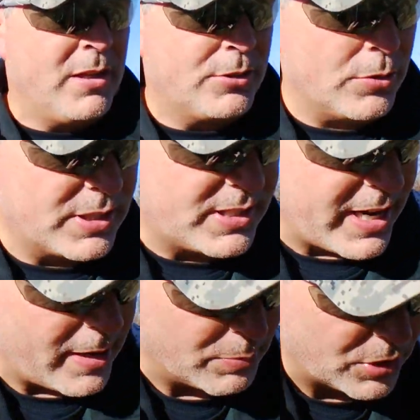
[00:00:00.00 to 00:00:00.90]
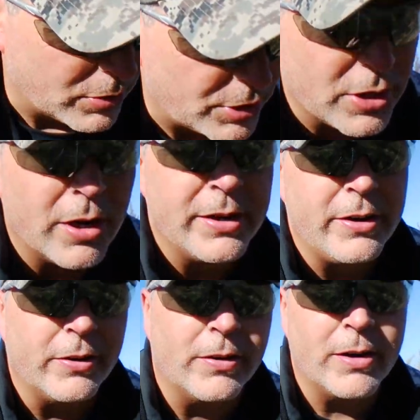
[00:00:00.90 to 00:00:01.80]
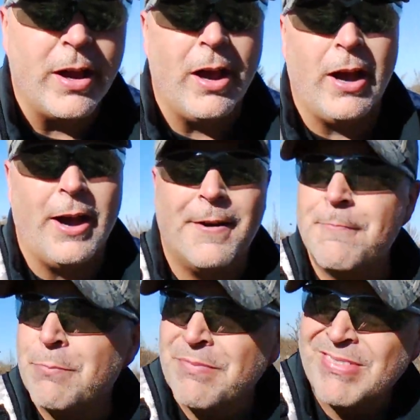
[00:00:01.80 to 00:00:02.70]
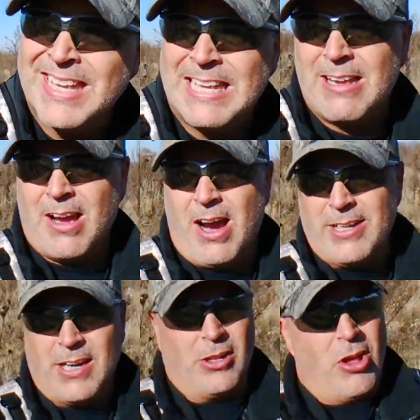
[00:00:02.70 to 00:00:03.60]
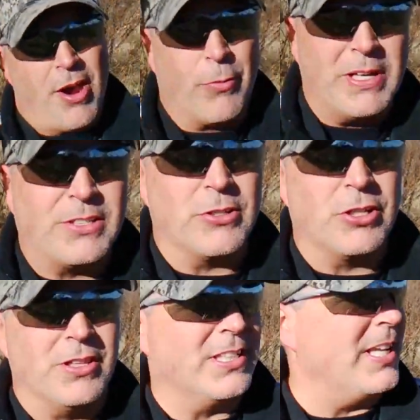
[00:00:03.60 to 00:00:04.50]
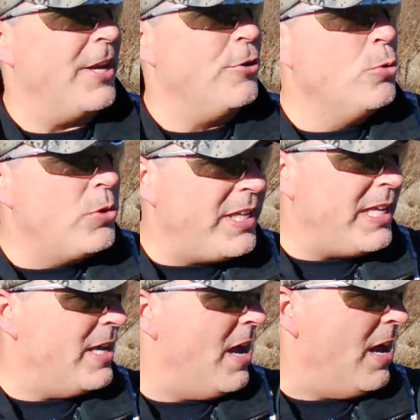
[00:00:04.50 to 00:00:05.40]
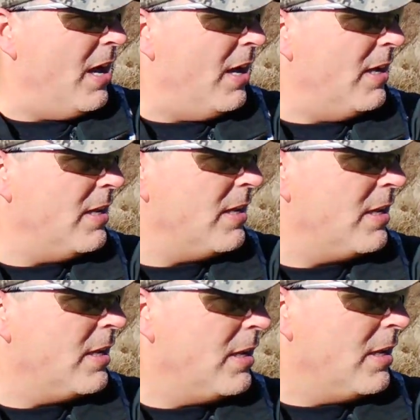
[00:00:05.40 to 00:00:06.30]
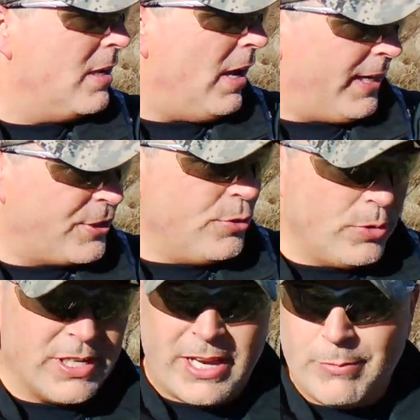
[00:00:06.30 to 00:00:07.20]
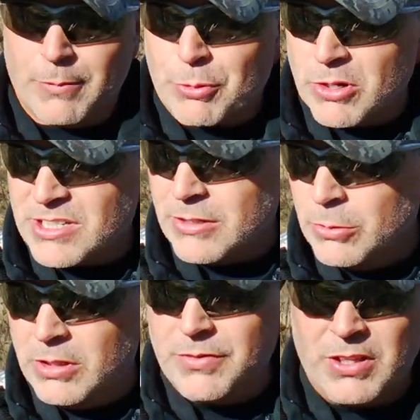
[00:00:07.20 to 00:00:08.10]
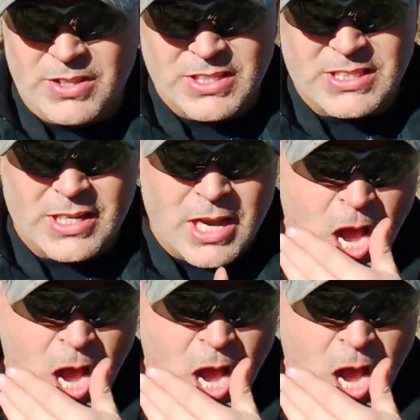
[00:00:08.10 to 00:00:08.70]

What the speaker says: So the site I'm searching on here, I did a lot of research on this, and I knew I actually knew the name of the person who lived on this